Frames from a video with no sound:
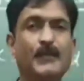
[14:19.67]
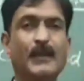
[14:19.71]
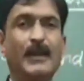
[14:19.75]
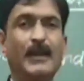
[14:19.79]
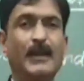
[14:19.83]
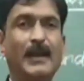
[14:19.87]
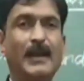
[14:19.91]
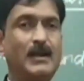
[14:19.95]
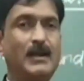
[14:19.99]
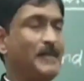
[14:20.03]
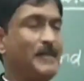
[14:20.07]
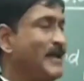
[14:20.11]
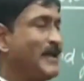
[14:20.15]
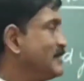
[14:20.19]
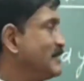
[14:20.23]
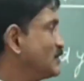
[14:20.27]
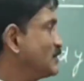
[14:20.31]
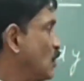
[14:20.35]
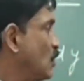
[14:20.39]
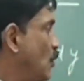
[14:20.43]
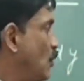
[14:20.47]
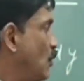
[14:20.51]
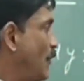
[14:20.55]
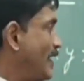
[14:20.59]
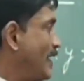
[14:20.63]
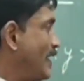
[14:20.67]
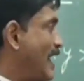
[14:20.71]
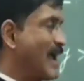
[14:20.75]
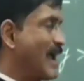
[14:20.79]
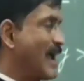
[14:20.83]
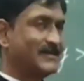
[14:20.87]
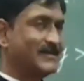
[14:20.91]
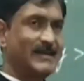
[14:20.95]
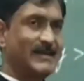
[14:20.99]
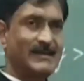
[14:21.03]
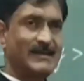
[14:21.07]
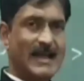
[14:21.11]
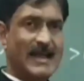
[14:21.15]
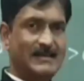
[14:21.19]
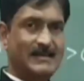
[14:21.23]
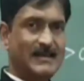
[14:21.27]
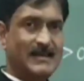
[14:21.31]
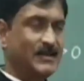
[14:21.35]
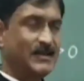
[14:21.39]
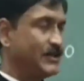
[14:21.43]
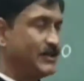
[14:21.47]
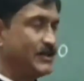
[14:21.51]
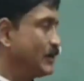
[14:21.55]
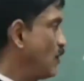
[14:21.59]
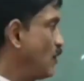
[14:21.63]
It means when x is less
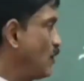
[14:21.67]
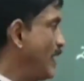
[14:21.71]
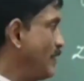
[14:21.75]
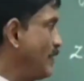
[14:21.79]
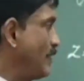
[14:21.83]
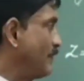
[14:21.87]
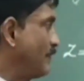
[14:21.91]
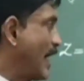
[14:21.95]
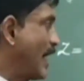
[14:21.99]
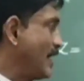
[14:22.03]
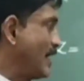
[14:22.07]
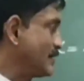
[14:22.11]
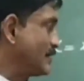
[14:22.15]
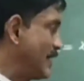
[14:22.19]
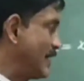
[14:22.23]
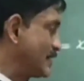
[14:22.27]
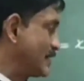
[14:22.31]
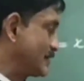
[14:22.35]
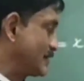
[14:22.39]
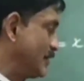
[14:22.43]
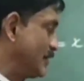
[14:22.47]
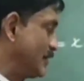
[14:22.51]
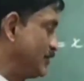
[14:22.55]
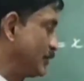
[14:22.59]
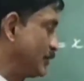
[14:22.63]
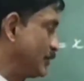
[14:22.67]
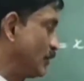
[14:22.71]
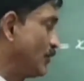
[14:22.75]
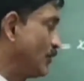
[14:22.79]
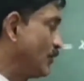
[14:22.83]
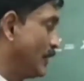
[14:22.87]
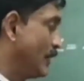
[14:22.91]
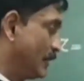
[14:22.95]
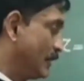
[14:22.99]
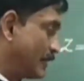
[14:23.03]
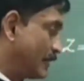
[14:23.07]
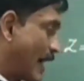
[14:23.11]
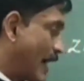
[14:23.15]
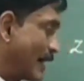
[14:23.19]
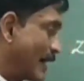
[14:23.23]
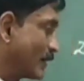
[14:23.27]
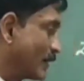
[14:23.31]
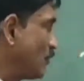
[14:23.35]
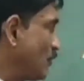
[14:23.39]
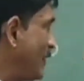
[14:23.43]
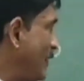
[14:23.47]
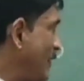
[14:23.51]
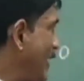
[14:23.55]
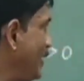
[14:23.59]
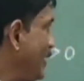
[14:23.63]
than 0 and y is less than 0, the
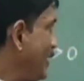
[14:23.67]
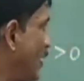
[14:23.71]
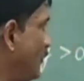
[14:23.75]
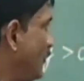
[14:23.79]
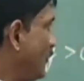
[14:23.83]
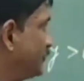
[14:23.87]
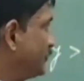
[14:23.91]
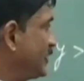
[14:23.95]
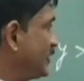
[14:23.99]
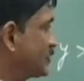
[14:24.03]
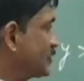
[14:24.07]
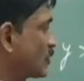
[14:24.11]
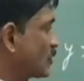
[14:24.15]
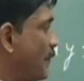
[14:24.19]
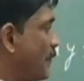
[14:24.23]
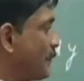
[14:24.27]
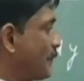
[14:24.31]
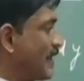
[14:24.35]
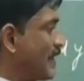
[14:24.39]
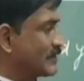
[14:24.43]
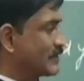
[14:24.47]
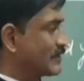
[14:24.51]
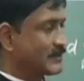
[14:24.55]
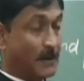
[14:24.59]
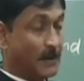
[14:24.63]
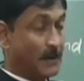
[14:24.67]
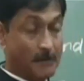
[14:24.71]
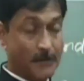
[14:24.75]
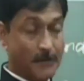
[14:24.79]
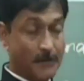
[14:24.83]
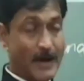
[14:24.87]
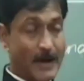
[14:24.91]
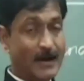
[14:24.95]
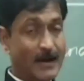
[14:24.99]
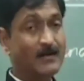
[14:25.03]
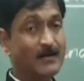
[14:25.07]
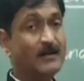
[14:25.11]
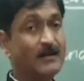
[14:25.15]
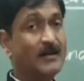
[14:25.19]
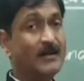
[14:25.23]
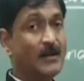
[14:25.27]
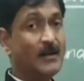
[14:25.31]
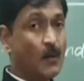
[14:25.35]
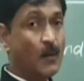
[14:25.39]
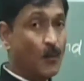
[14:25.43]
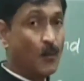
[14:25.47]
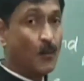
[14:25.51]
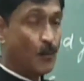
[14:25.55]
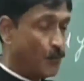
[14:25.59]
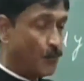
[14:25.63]
argument of this complex number
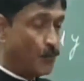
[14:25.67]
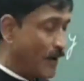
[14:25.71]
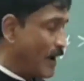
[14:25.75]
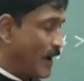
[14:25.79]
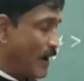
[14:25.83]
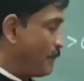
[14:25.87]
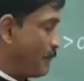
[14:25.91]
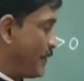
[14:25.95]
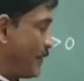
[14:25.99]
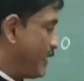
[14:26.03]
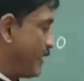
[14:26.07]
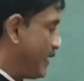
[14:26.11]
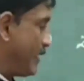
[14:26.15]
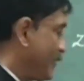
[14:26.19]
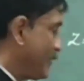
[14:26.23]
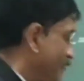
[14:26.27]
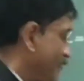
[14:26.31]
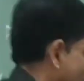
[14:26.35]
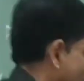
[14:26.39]
will be